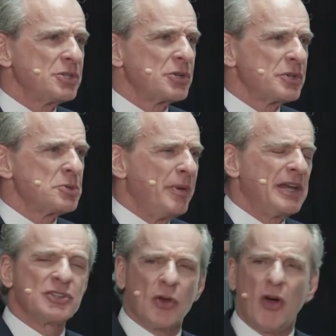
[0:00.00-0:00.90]
so to
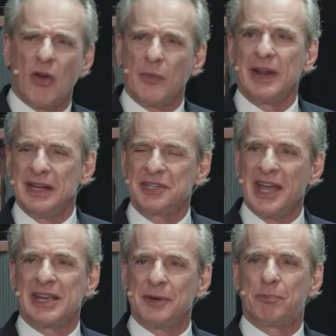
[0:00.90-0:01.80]
speak, has already
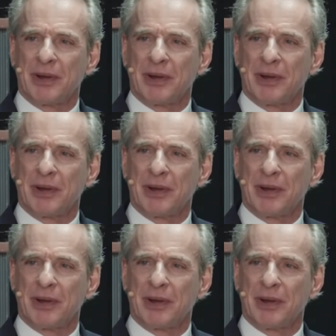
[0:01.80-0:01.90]
taken